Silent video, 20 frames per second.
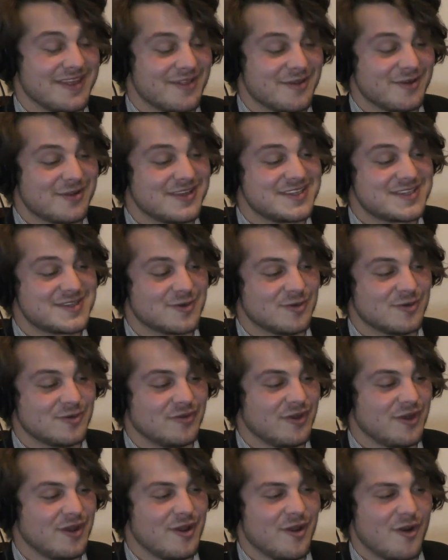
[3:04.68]
Obama. They literally
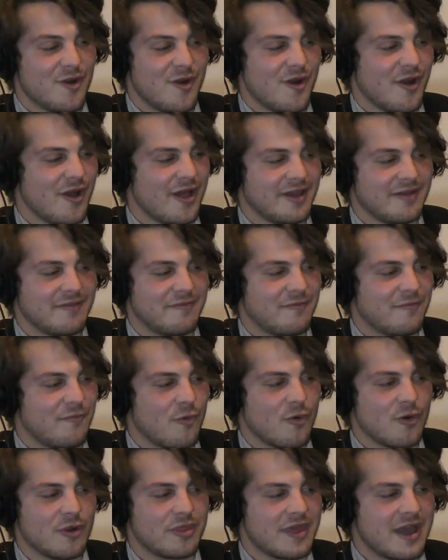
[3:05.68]
sold
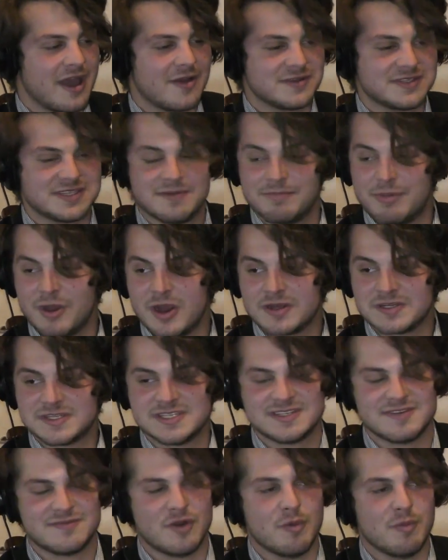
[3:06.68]
like 4,000
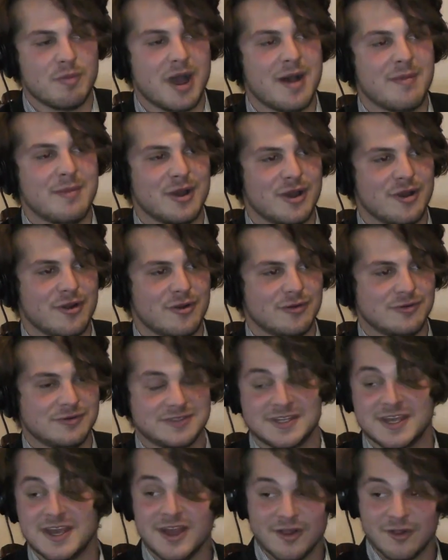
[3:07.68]
boxes of Obama
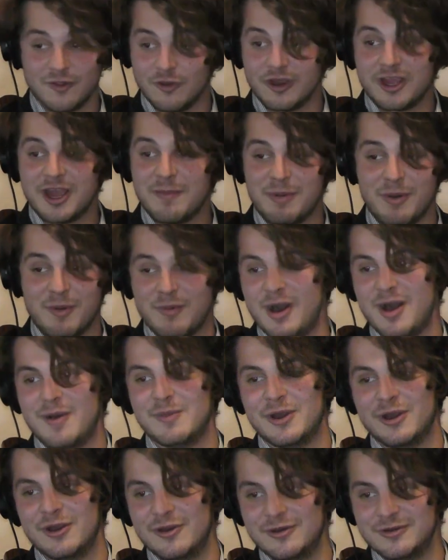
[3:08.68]
O's. Look up
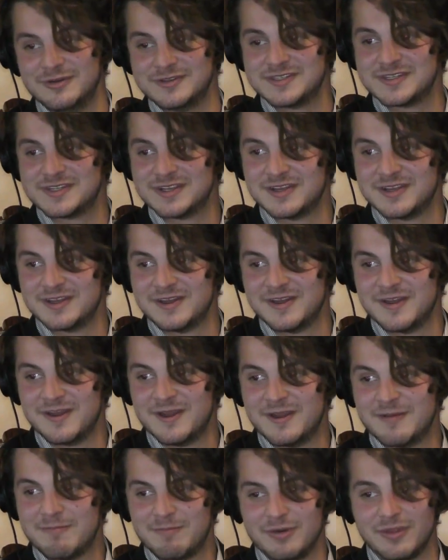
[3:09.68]
Obama O's.
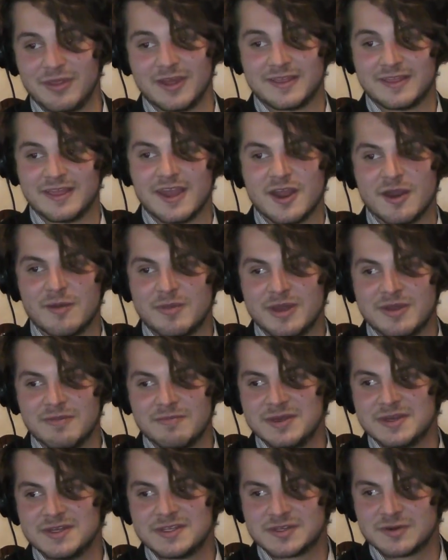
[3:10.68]
But like the
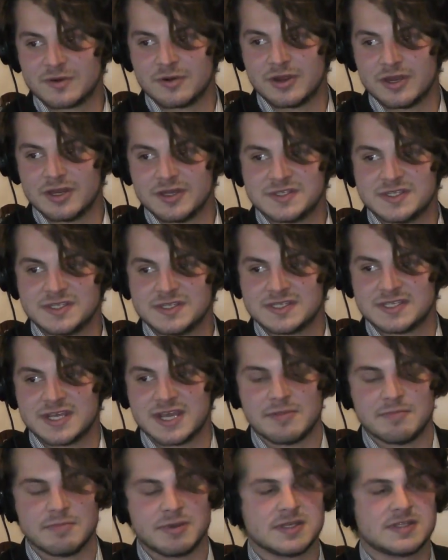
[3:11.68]
Airbnb story
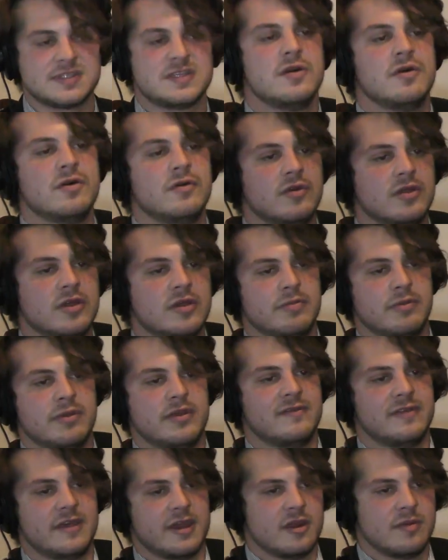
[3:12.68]
is insane because no one
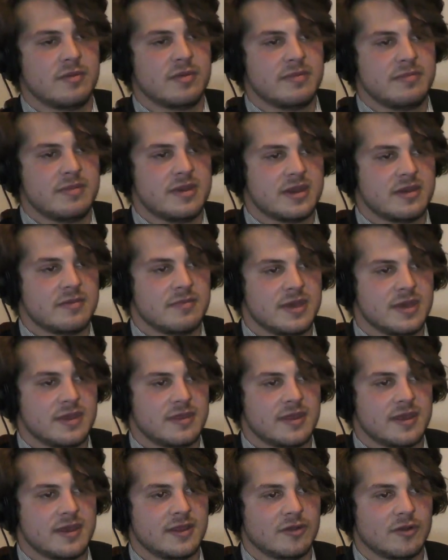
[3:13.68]
really believed that Airbnb
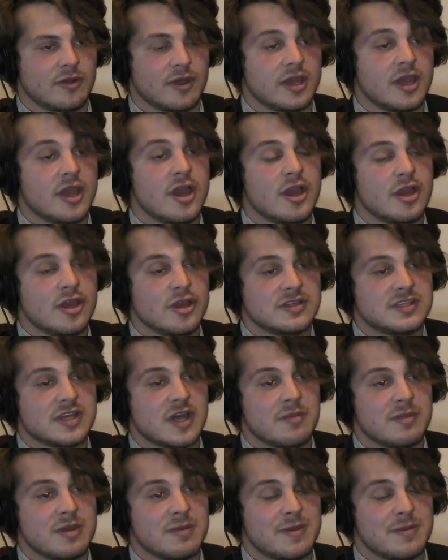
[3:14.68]
could be a thing. They're like,
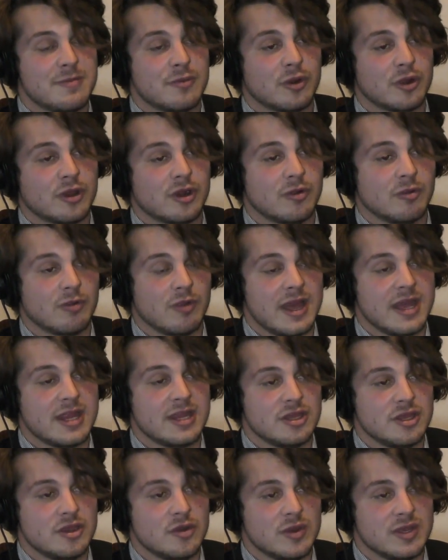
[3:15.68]
you're telling me people are going to
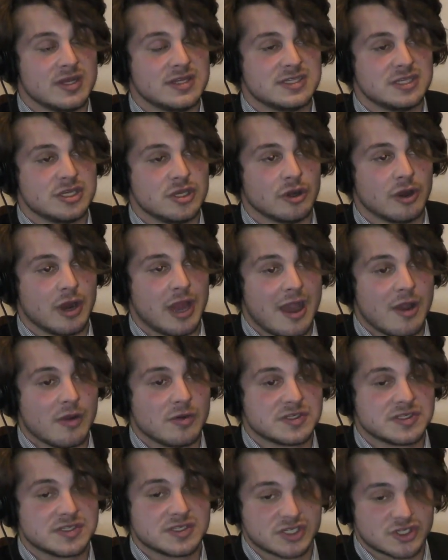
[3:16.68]
let you into
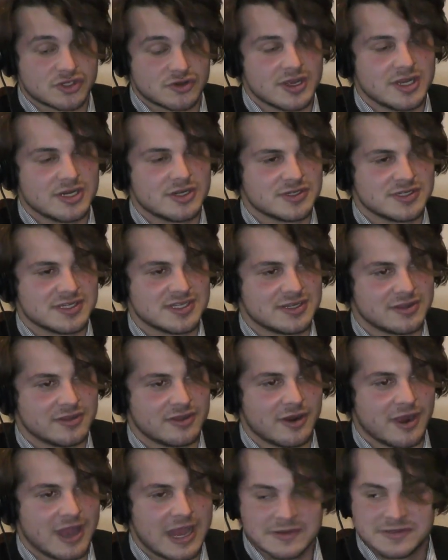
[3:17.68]
your house,
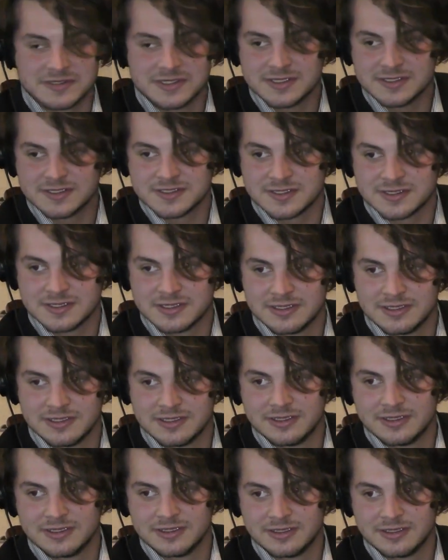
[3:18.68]
strangers into their houses?